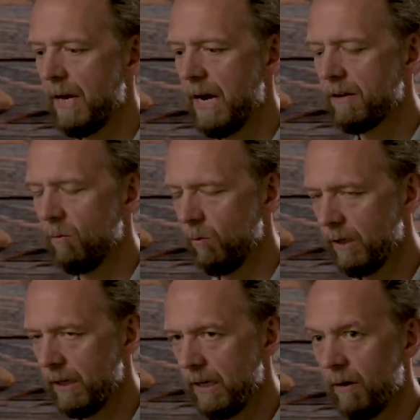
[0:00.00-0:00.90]
the actor
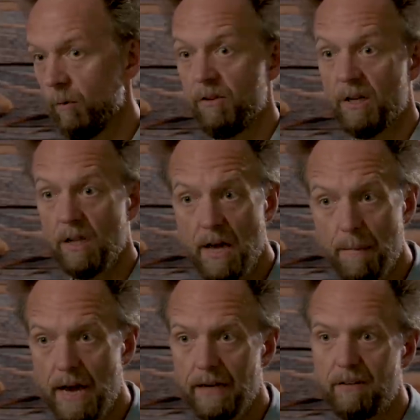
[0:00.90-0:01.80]
really, it was the
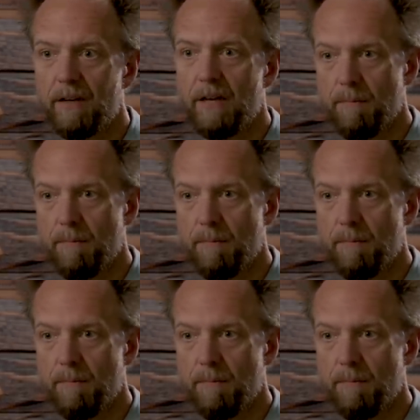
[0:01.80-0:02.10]
climactic,